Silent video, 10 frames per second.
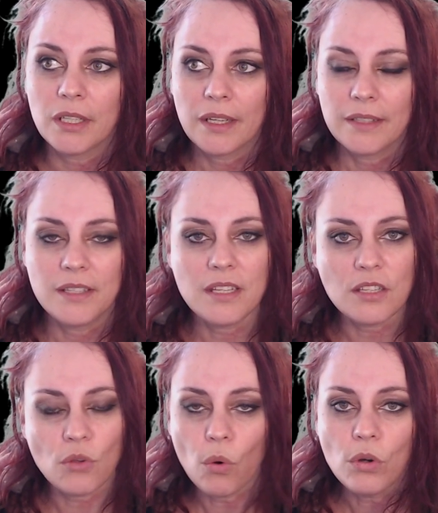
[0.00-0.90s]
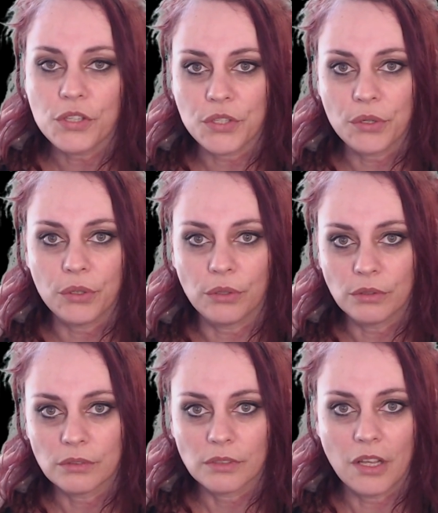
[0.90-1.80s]
this is also
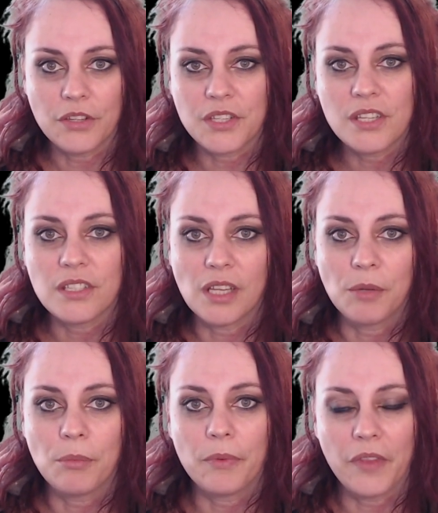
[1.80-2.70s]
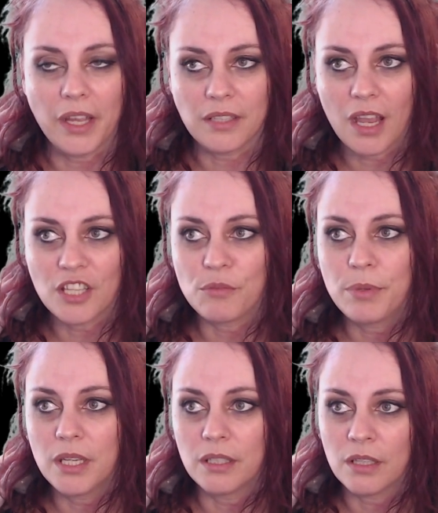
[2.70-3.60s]
a system that has
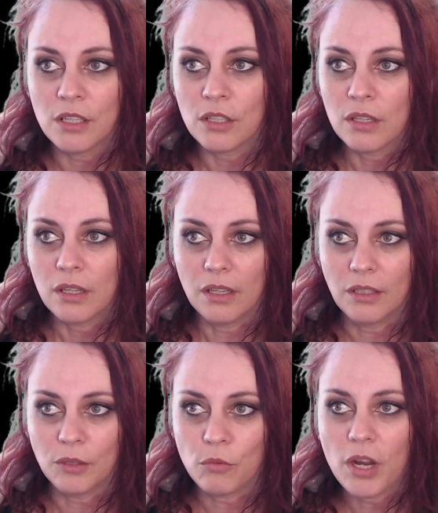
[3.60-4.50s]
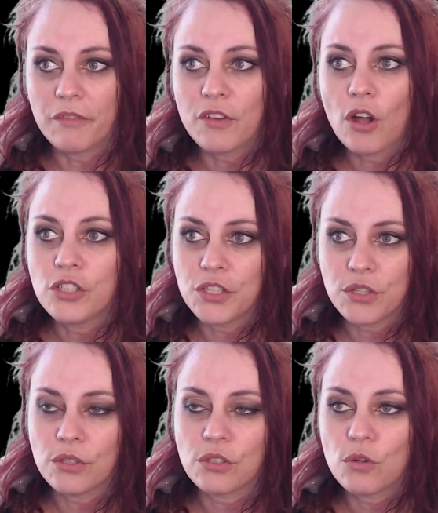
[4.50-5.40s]
been uh, we have gone a
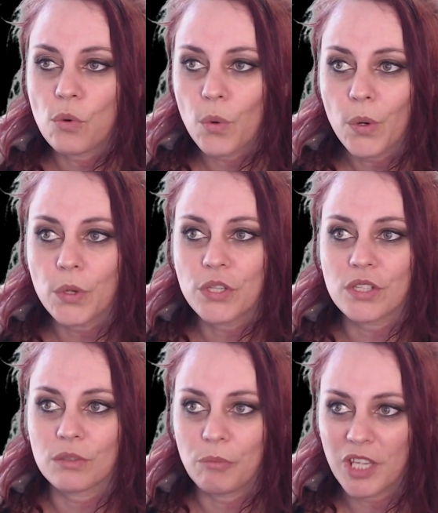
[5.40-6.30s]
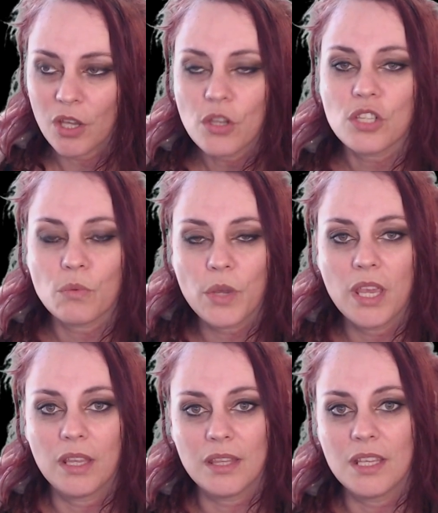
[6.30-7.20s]
certain route because we
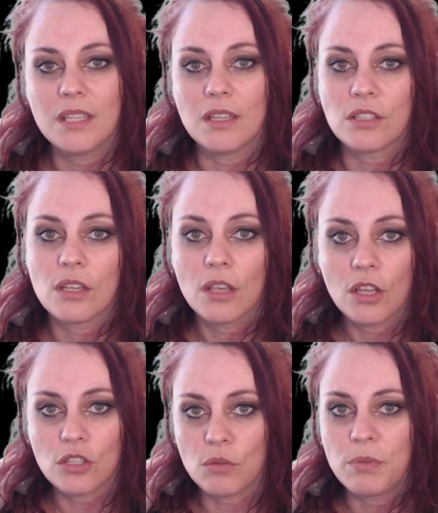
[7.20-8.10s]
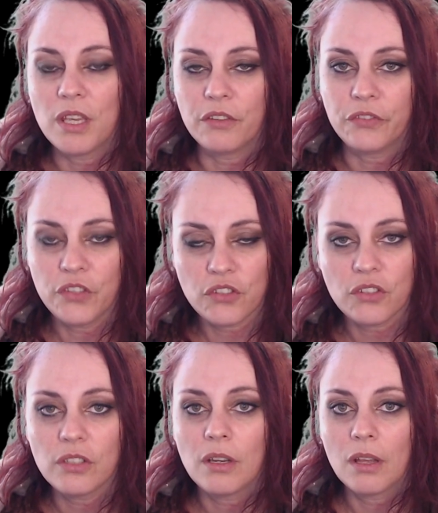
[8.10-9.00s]
needed to be
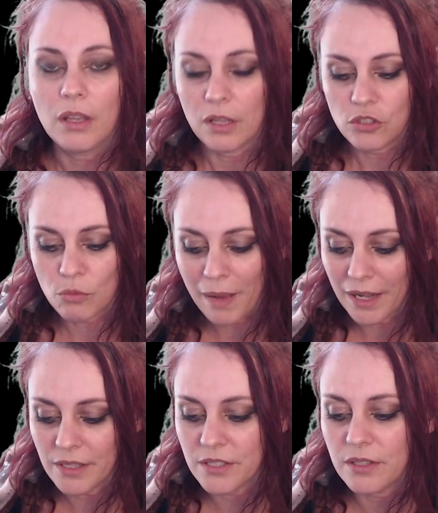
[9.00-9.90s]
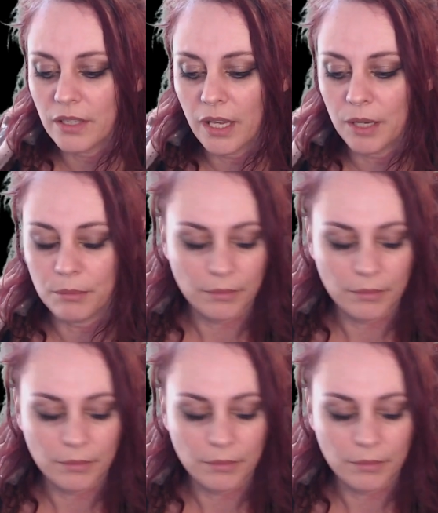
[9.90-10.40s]
efficient to balance the game